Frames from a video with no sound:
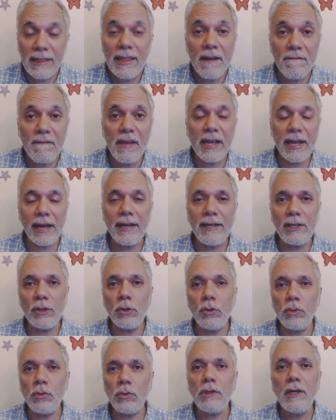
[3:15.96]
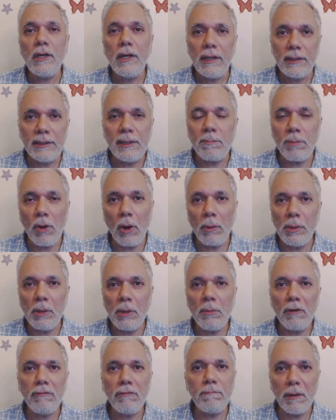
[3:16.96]
And then we get to the
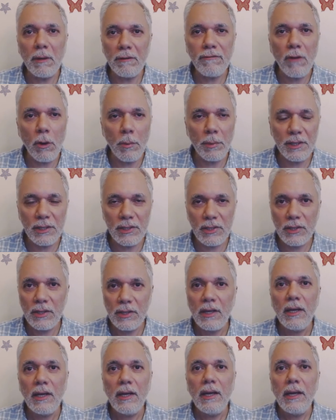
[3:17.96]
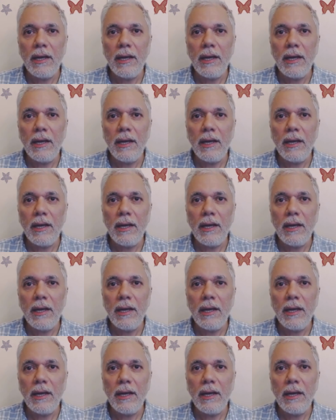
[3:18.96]
problem of performance.